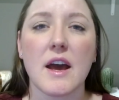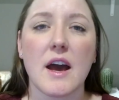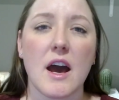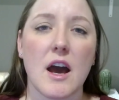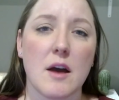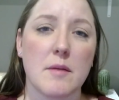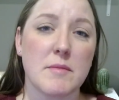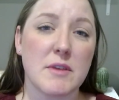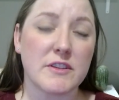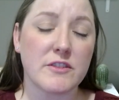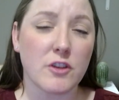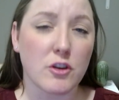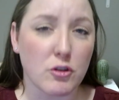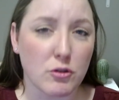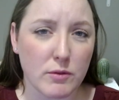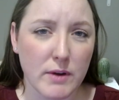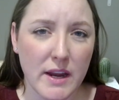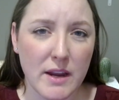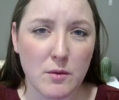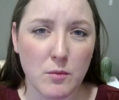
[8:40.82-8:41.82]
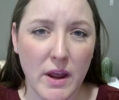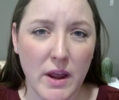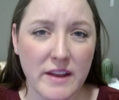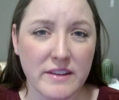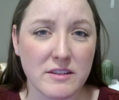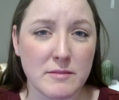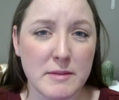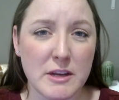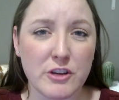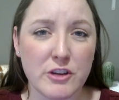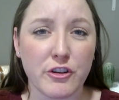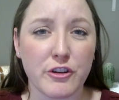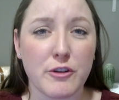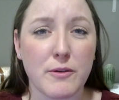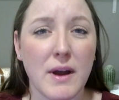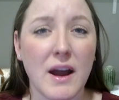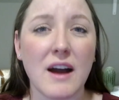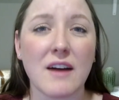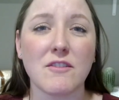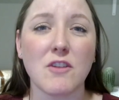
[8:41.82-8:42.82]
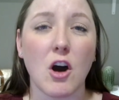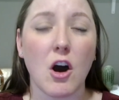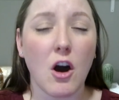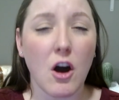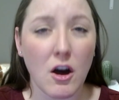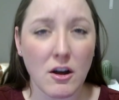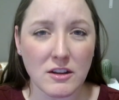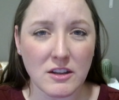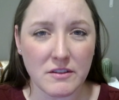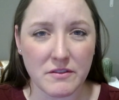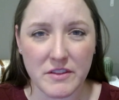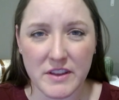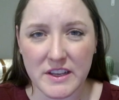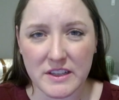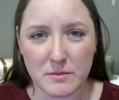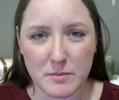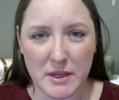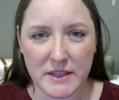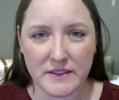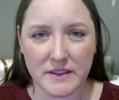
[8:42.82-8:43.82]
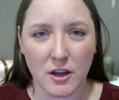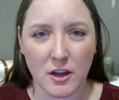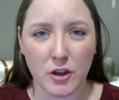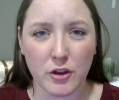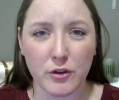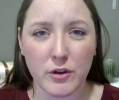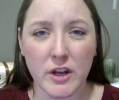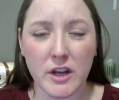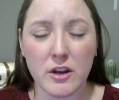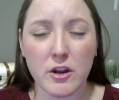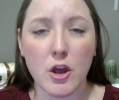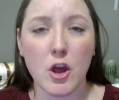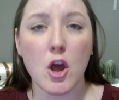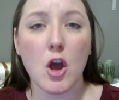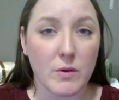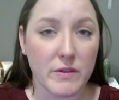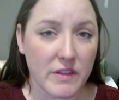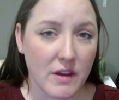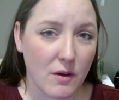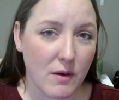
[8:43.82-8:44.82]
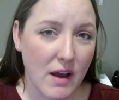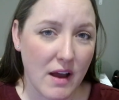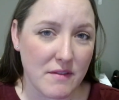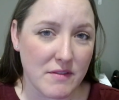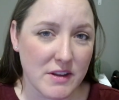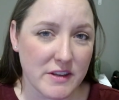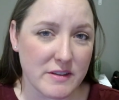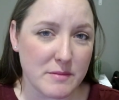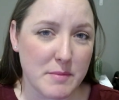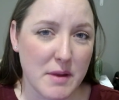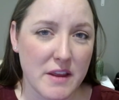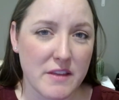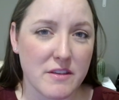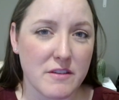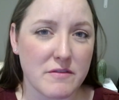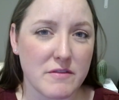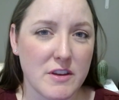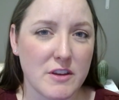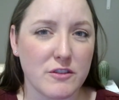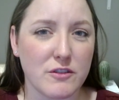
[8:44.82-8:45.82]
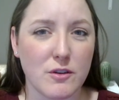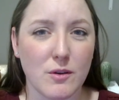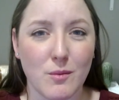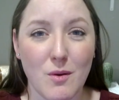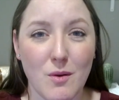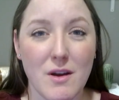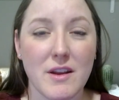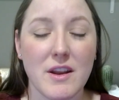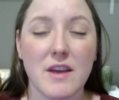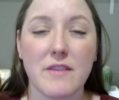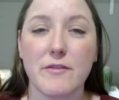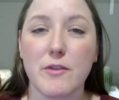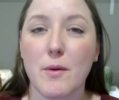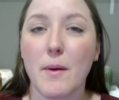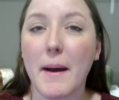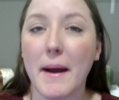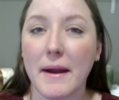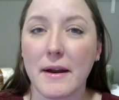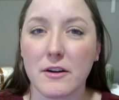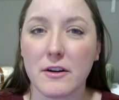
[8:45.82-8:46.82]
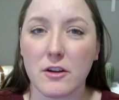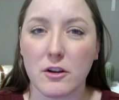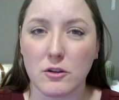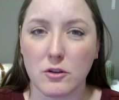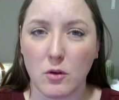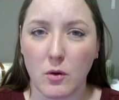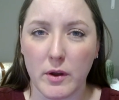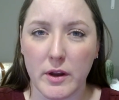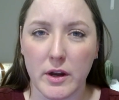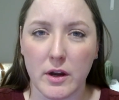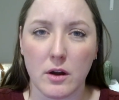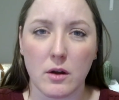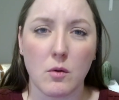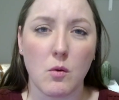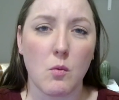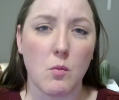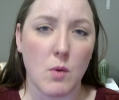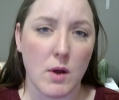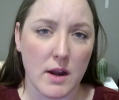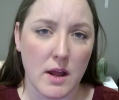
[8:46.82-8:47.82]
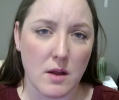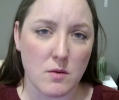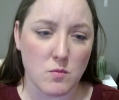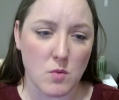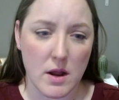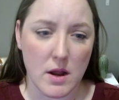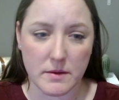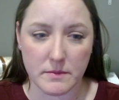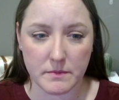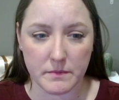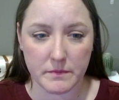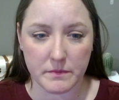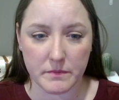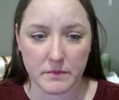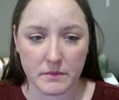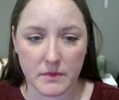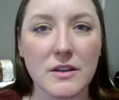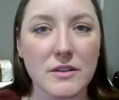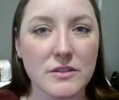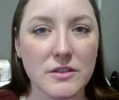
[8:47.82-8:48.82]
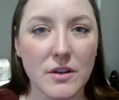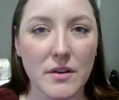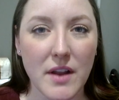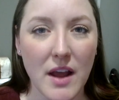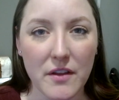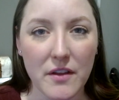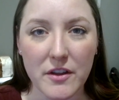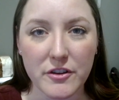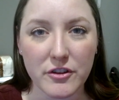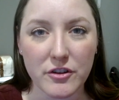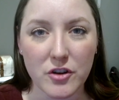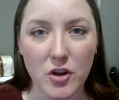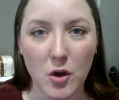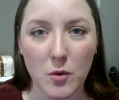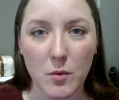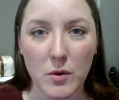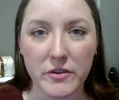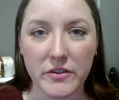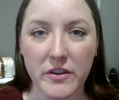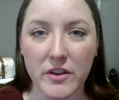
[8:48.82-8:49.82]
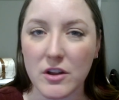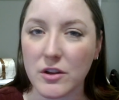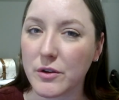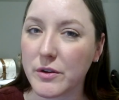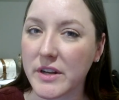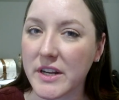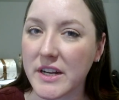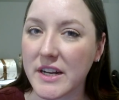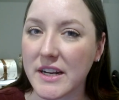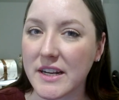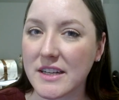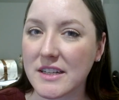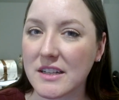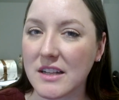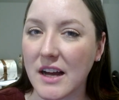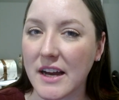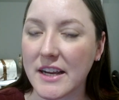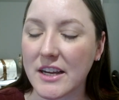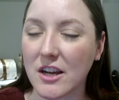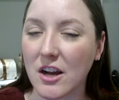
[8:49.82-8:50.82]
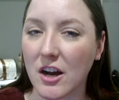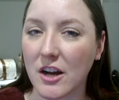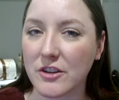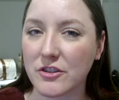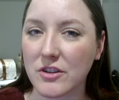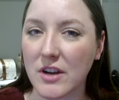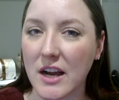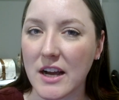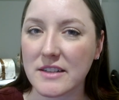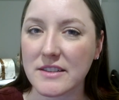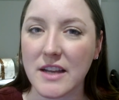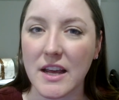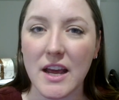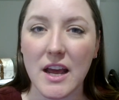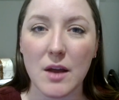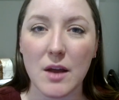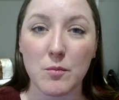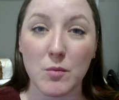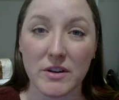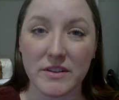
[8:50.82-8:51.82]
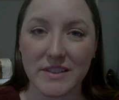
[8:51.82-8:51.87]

It's a great way to make sure you have all of these bits included without having to pay the fees you would if you hired a lawyer one-on-one. So now that you know what's included in a client contract and where